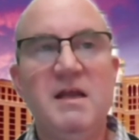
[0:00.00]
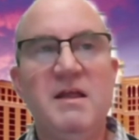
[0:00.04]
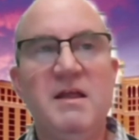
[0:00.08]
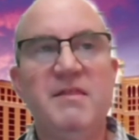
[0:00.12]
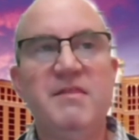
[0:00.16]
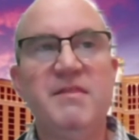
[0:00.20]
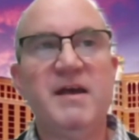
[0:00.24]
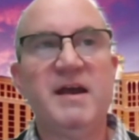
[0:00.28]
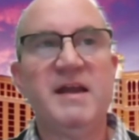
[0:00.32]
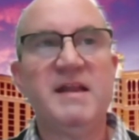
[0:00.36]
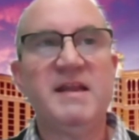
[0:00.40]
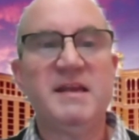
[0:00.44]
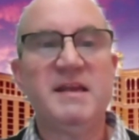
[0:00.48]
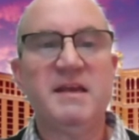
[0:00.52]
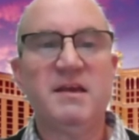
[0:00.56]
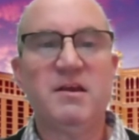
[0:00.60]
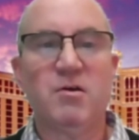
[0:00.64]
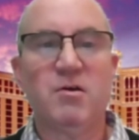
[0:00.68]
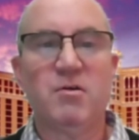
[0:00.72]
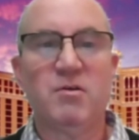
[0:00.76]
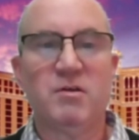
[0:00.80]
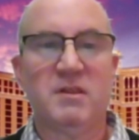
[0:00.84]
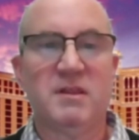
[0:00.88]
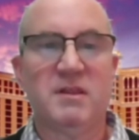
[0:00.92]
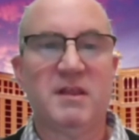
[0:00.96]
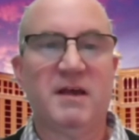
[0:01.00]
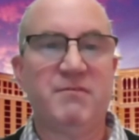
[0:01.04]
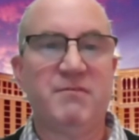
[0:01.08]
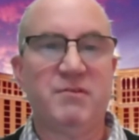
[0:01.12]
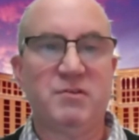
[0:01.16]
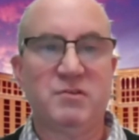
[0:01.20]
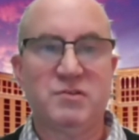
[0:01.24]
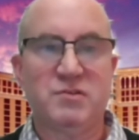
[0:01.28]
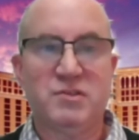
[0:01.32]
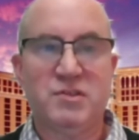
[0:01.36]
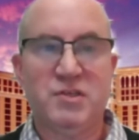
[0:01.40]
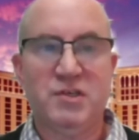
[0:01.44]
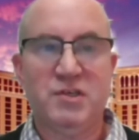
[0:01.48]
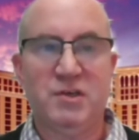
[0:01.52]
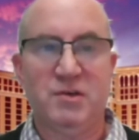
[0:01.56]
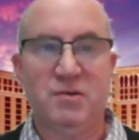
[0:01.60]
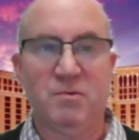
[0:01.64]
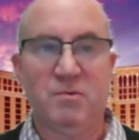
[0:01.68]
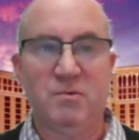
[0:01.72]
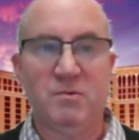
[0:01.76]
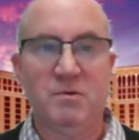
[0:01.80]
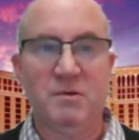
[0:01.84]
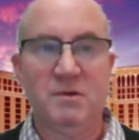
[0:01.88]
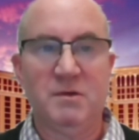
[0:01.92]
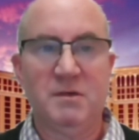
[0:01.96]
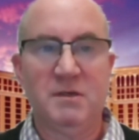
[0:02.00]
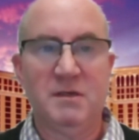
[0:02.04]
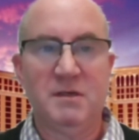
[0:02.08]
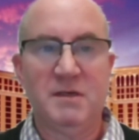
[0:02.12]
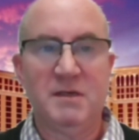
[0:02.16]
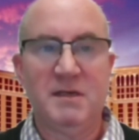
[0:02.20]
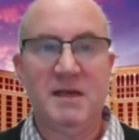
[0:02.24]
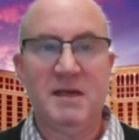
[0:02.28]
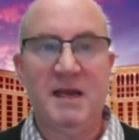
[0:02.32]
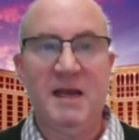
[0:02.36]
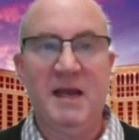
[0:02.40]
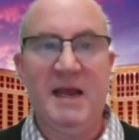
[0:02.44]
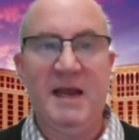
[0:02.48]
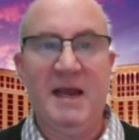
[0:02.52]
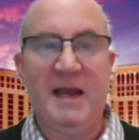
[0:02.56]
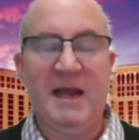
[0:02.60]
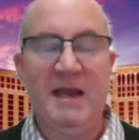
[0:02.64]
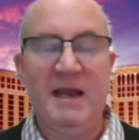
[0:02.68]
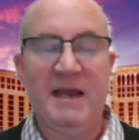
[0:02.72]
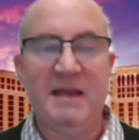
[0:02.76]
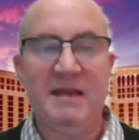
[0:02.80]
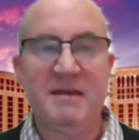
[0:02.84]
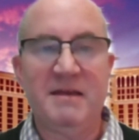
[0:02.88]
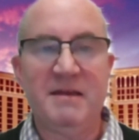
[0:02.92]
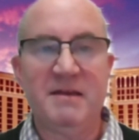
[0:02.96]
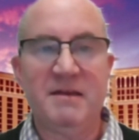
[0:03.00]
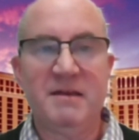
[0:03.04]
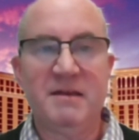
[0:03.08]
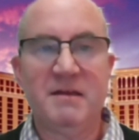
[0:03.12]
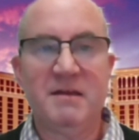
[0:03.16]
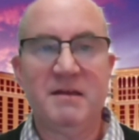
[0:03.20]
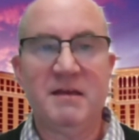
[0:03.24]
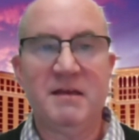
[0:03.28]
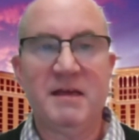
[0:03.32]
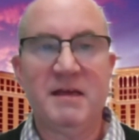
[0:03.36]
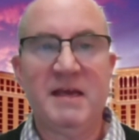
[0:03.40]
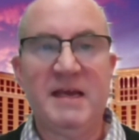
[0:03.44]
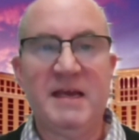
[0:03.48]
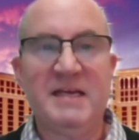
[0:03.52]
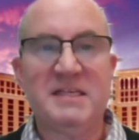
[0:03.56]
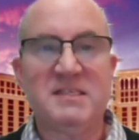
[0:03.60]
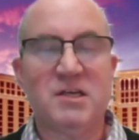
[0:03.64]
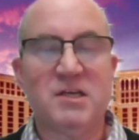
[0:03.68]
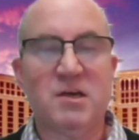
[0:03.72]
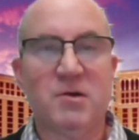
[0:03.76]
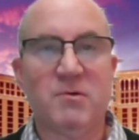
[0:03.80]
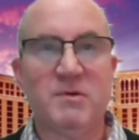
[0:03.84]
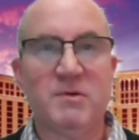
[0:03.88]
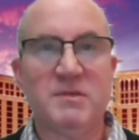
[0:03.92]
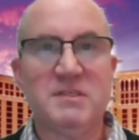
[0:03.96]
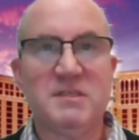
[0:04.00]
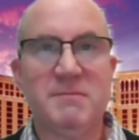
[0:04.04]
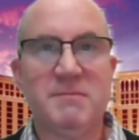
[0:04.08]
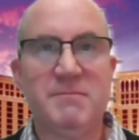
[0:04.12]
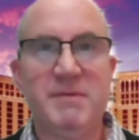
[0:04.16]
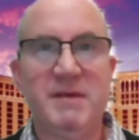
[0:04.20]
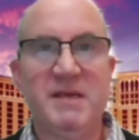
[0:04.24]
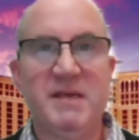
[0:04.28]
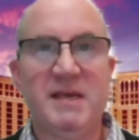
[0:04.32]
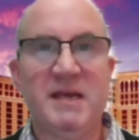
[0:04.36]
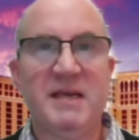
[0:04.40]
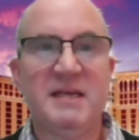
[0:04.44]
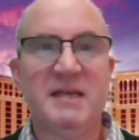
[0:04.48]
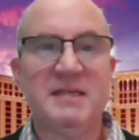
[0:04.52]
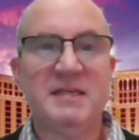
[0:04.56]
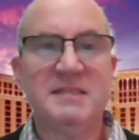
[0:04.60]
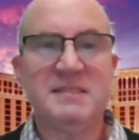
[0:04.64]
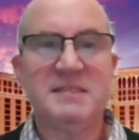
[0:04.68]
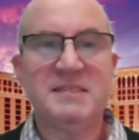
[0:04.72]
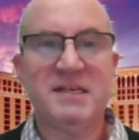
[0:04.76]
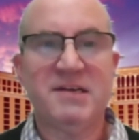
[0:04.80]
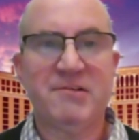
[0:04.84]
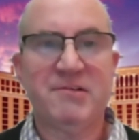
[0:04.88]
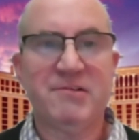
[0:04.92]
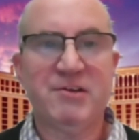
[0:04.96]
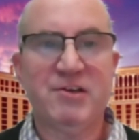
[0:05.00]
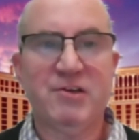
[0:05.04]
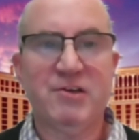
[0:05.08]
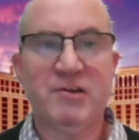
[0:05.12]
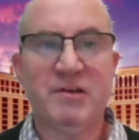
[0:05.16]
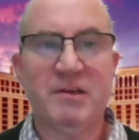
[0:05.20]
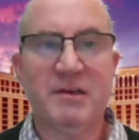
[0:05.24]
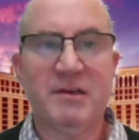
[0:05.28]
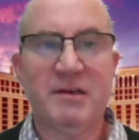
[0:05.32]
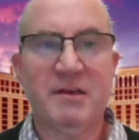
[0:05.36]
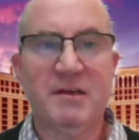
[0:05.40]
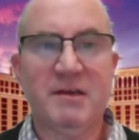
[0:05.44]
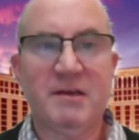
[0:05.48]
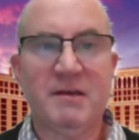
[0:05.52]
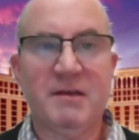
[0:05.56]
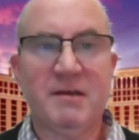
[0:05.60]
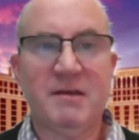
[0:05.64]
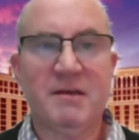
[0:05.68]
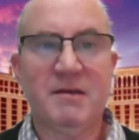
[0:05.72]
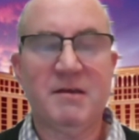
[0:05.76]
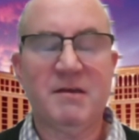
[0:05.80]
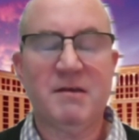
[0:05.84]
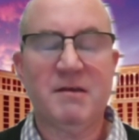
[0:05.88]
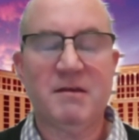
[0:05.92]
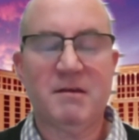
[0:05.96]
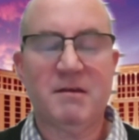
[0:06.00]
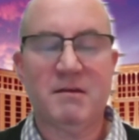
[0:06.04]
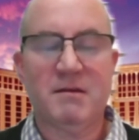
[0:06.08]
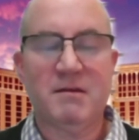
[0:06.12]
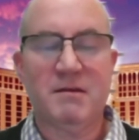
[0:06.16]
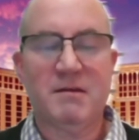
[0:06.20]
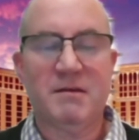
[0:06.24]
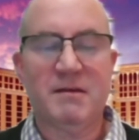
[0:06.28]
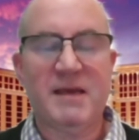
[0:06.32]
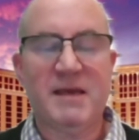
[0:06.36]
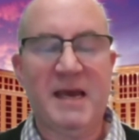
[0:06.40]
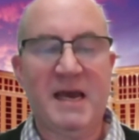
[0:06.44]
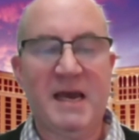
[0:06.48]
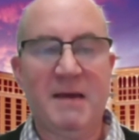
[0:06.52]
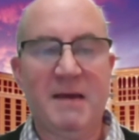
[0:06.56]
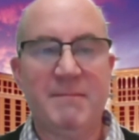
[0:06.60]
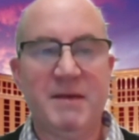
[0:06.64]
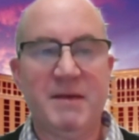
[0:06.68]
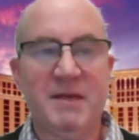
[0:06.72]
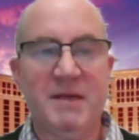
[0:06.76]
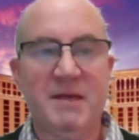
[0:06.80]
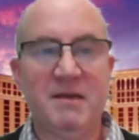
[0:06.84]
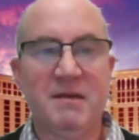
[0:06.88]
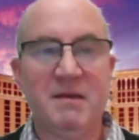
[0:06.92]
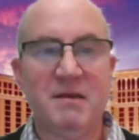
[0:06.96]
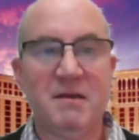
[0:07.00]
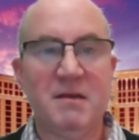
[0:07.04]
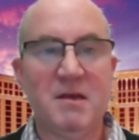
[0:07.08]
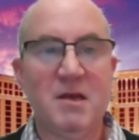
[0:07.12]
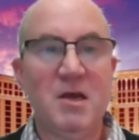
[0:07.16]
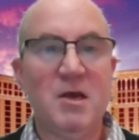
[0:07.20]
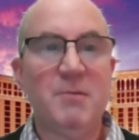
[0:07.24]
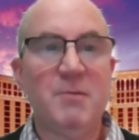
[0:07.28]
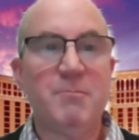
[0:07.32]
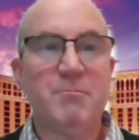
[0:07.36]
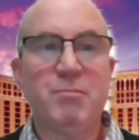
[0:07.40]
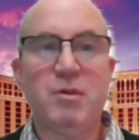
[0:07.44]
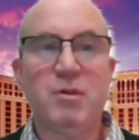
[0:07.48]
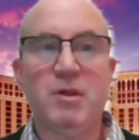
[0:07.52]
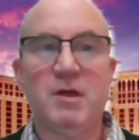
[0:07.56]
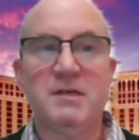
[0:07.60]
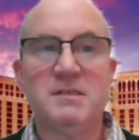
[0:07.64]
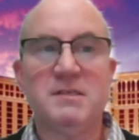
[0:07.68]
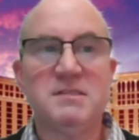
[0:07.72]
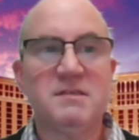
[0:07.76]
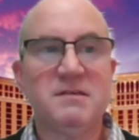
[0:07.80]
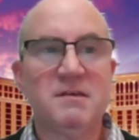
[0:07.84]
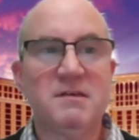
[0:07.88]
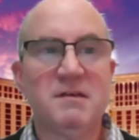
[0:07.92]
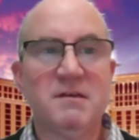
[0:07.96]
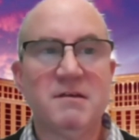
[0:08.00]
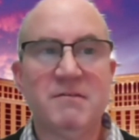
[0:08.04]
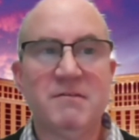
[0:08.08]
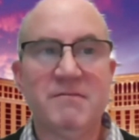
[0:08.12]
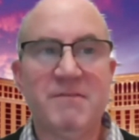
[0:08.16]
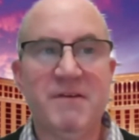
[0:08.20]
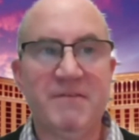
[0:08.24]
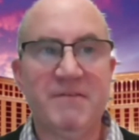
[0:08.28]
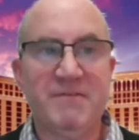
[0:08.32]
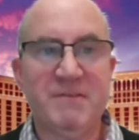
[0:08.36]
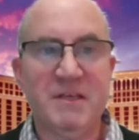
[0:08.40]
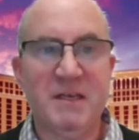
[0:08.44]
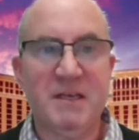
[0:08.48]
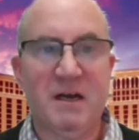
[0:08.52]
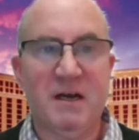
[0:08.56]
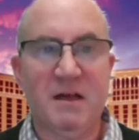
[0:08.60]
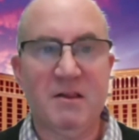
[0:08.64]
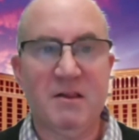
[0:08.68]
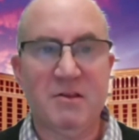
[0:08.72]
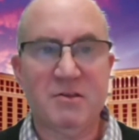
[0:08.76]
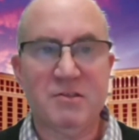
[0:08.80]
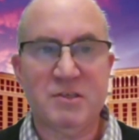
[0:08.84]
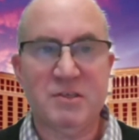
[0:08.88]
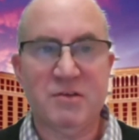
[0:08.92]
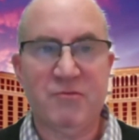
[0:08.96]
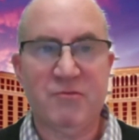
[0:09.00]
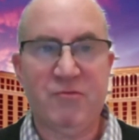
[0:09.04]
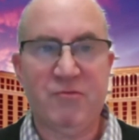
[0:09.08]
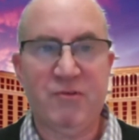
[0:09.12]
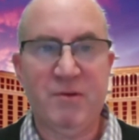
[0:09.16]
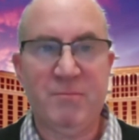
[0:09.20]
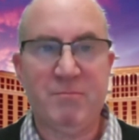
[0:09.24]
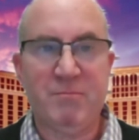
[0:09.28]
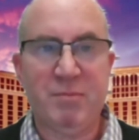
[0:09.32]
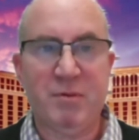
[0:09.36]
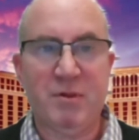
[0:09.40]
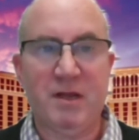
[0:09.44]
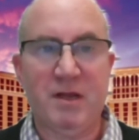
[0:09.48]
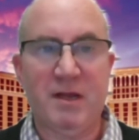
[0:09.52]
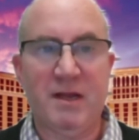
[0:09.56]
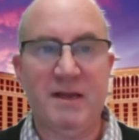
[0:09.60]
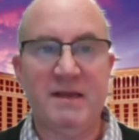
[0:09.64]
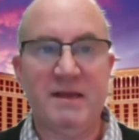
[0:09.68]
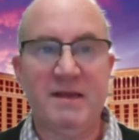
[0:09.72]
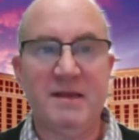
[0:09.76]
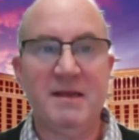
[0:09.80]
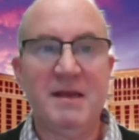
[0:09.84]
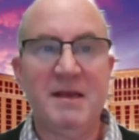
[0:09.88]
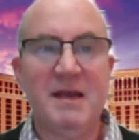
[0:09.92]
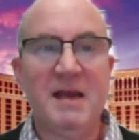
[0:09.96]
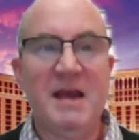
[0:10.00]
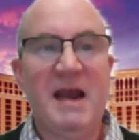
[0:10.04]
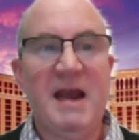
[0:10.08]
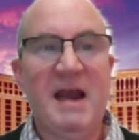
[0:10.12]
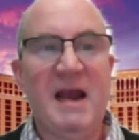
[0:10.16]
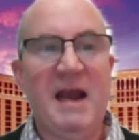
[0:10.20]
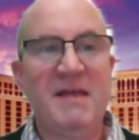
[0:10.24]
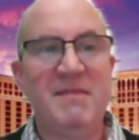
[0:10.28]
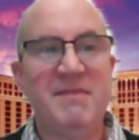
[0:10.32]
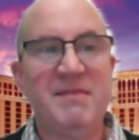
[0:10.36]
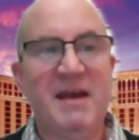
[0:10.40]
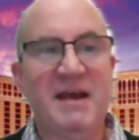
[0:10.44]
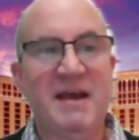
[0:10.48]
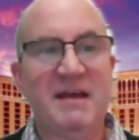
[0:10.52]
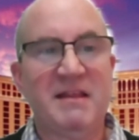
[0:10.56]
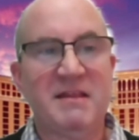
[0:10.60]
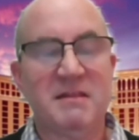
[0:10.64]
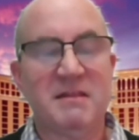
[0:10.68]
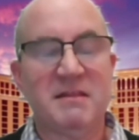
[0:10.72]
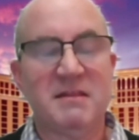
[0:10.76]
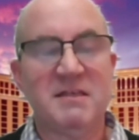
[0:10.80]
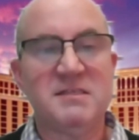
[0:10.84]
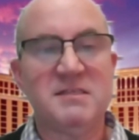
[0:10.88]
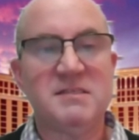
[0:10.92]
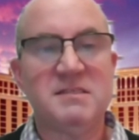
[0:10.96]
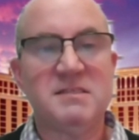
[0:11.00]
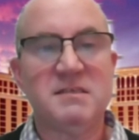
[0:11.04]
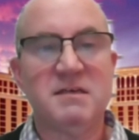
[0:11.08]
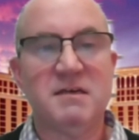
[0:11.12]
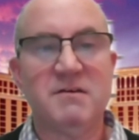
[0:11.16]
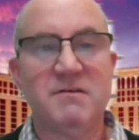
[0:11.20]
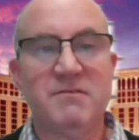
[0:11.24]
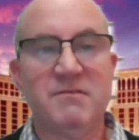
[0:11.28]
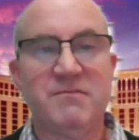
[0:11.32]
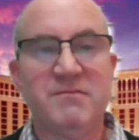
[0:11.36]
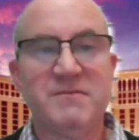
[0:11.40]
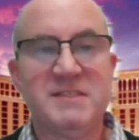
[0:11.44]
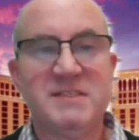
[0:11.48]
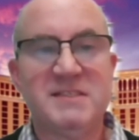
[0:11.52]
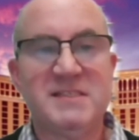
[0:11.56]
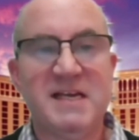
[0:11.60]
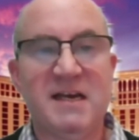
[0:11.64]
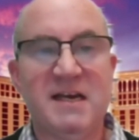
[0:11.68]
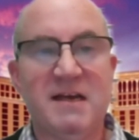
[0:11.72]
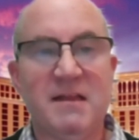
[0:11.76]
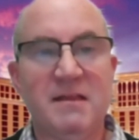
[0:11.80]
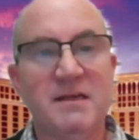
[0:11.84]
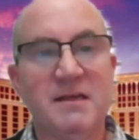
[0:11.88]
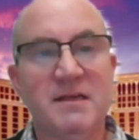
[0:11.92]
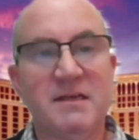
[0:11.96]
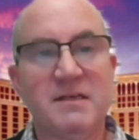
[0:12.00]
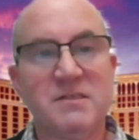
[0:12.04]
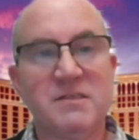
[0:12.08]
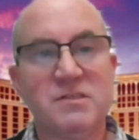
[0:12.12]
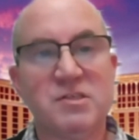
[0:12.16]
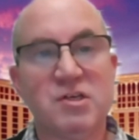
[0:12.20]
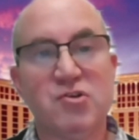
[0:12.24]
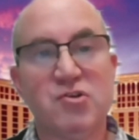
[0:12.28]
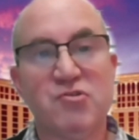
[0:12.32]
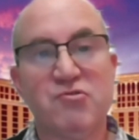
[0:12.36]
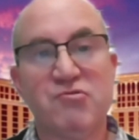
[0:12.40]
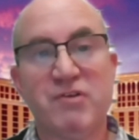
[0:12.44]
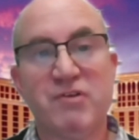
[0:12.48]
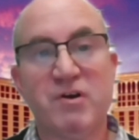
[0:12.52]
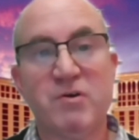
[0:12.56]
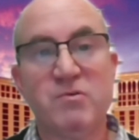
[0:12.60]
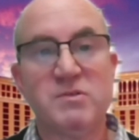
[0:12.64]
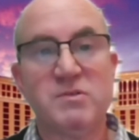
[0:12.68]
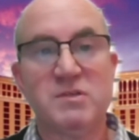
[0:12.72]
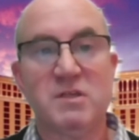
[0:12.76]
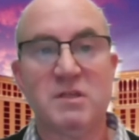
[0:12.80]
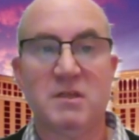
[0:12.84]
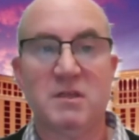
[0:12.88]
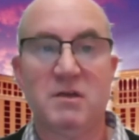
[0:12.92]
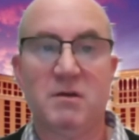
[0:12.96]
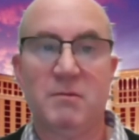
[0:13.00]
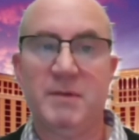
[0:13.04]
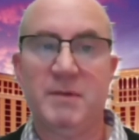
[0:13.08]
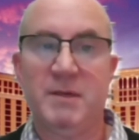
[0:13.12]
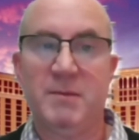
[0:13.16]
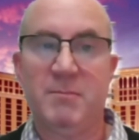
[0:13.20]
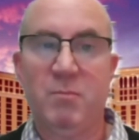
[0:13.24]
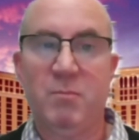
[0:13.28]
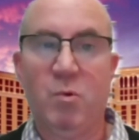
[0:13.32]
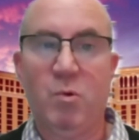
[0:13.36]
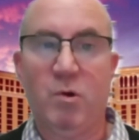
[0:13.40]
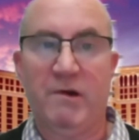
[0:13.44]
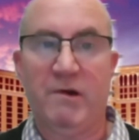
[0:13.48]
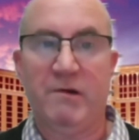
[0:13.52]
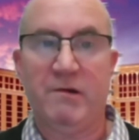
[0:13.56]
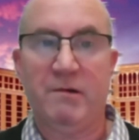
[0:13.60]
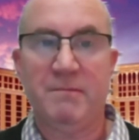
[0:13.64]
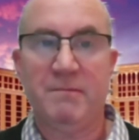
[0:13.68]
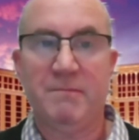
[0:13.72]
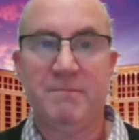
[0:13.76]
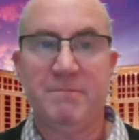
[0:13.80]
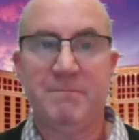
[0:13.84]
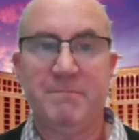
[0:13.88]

Then you go to level 2, and it's going to be an interior cabin plus $50 in free play, and that list of sailings grows a little bit more.